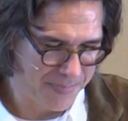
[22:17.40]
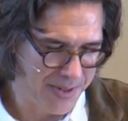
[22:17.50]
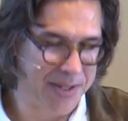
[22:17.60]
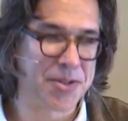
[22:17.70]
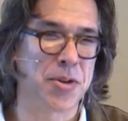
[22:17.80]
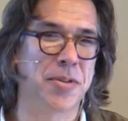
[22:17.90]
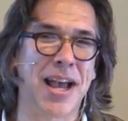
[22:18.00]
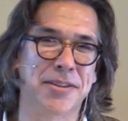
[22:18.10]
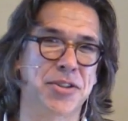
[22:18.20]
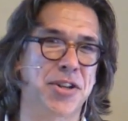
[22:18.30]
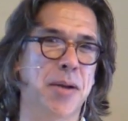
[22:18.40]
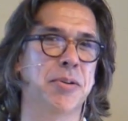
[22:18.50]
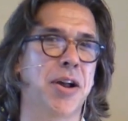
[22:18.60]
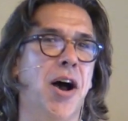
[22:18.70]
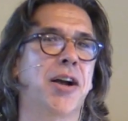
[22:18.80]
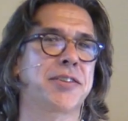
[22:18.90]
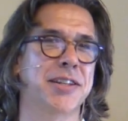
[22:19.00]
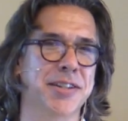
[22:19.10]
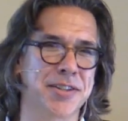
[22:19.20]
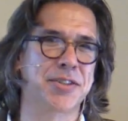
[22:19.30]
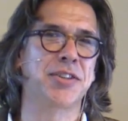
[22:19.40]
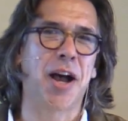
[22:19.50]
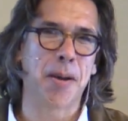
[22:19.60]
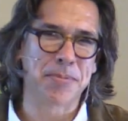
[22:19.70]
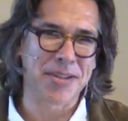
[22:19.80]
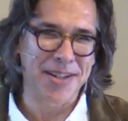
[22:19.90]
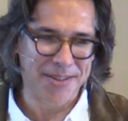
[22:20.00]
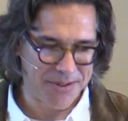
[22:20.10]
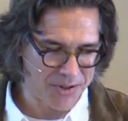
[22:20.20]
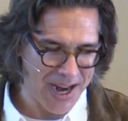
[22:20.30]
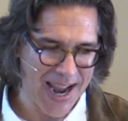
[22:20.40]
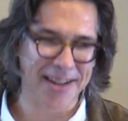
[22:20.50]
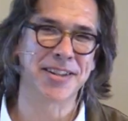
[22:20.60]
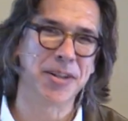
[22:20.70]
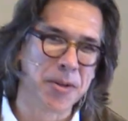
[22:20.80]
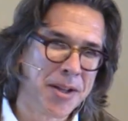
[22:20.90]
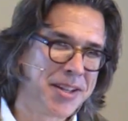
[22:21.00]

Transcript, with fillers: And so that stubborn oxen stops in its tracks and you,